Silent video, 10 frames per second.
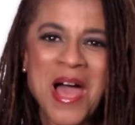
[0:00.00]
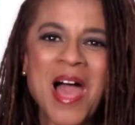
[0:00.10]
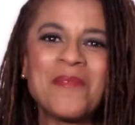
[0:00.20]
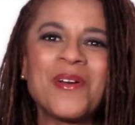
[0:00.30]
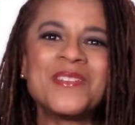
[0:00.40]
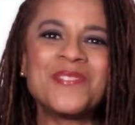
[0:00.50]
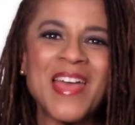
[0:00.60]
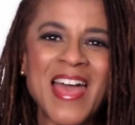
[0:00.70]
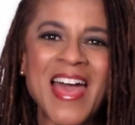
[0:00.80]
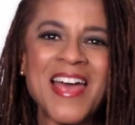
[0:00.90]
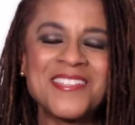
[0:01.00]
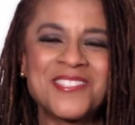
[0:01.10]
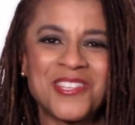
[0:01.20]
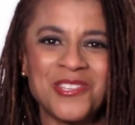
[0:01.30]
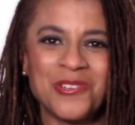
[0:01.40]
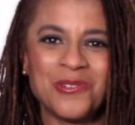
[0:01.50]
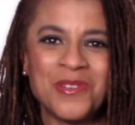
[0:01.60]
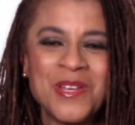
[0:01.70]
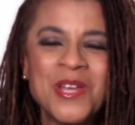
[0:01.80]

I'm going to ask you